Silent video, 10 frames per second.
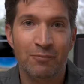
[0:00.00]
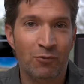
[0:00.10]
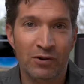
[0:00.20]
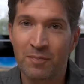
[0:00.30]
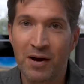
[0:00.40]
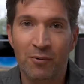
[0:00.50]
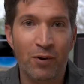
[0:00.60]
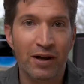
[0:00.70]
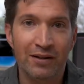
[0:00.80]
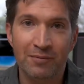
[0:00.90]
with my
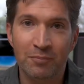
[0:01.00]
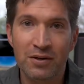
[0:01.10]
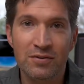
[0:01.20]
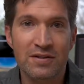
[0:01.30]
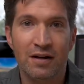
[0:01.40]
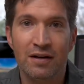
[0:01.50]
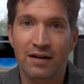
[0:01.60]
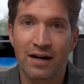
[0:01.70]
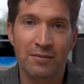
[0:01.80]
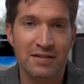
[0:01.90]
wading boots on,
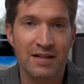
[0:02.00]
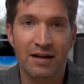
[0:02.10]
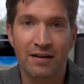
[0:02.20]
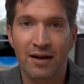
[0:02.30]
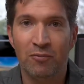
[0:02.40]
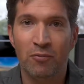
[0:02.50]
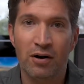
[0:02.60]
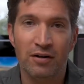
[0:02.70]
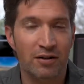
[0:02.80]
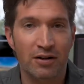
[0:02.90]
and I was down in that
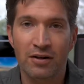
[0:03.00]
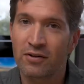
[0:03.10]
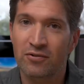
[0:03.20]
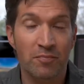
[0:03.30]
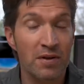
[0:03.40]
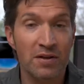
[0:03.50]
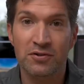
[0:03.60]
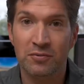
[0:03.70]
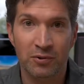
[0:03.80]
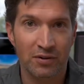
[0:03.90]
water on another
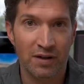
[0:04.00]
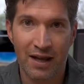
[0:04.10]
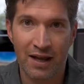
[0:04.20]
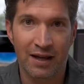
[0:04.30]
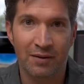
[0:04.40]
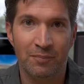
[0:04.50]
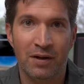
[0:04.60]
miserable day.